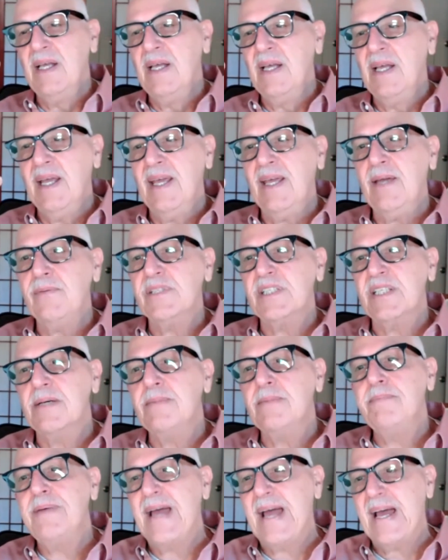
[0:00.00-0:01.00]
He was
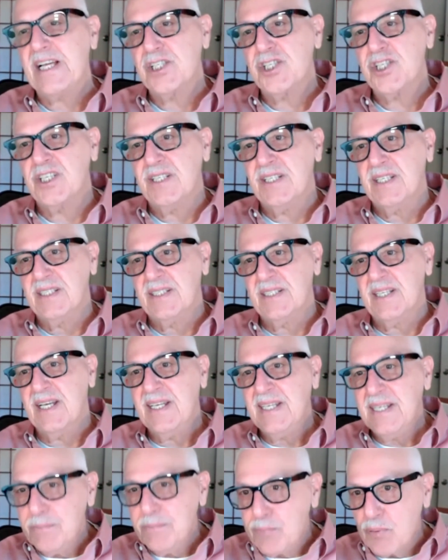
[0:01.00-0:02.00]
compassionate, and
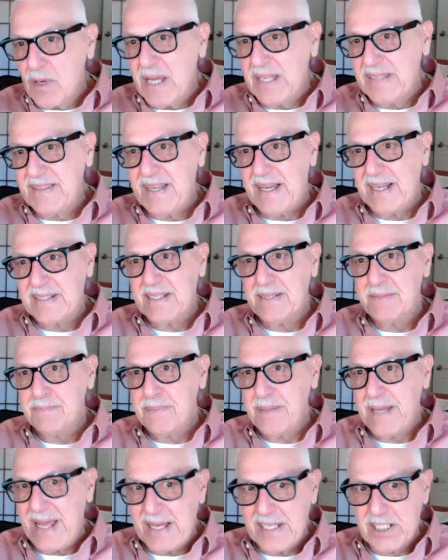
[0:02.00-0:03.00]
he brought that
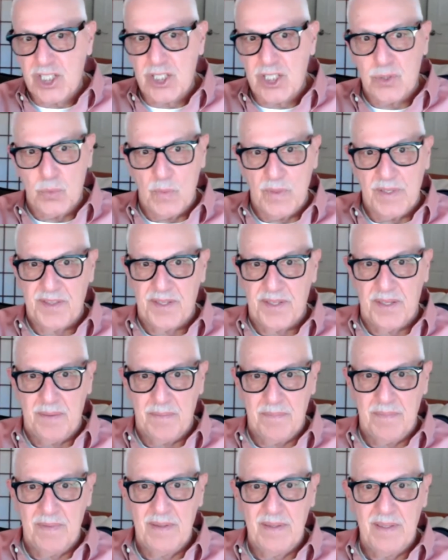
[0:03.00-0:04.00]
compassion with him.
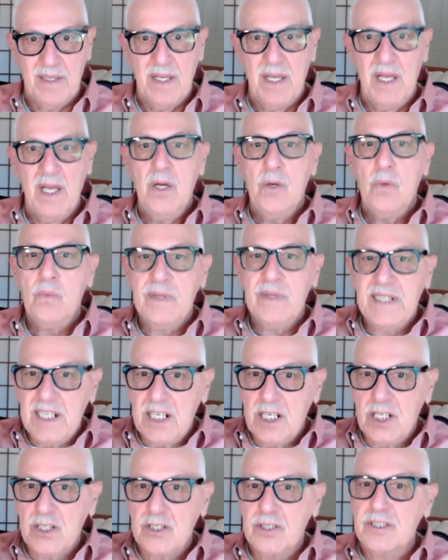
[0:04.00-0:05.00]
When he
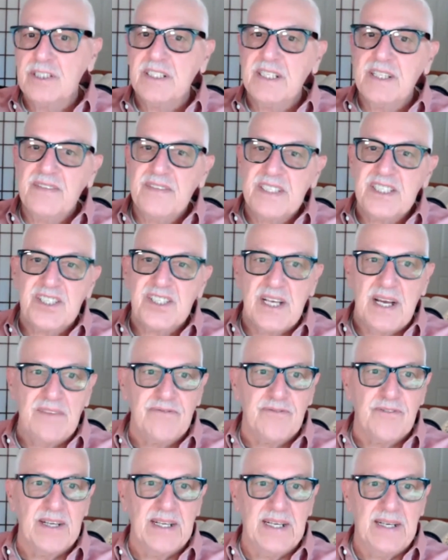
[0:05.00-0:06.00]
learned of the
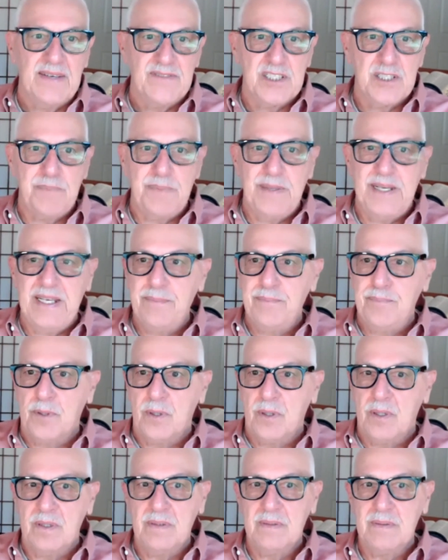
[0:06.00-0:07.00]
suffering of his
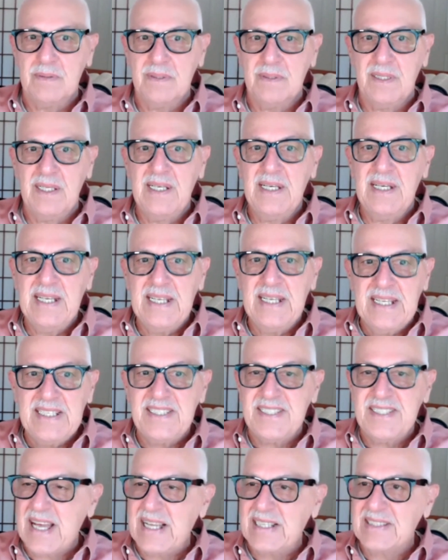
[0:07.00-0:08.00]
people, he
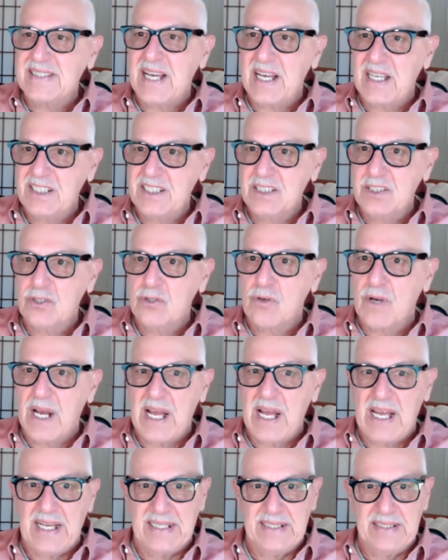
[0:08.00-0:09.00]
sat down and
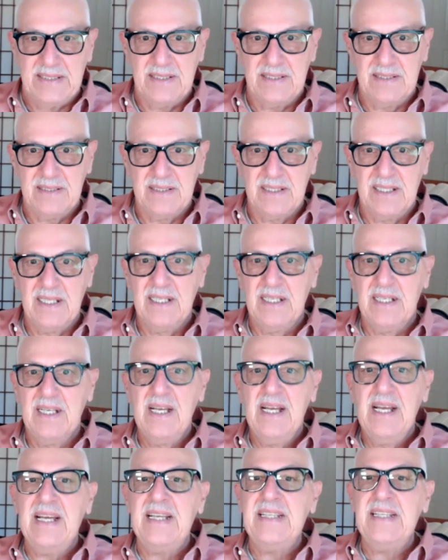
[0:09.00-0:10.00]
cried,
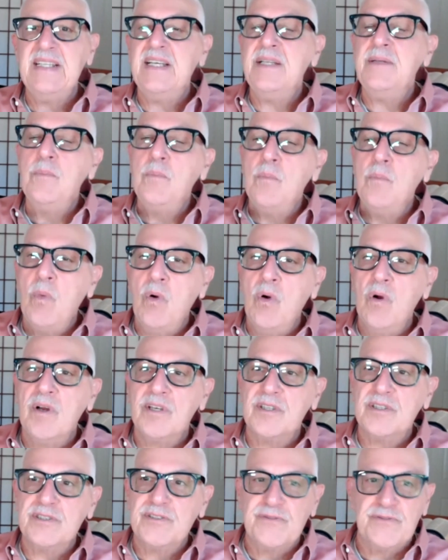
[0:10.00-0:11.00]
and then
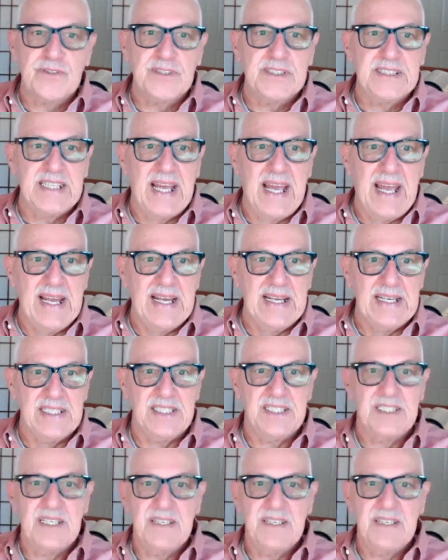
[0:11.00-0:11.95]
mourned for days,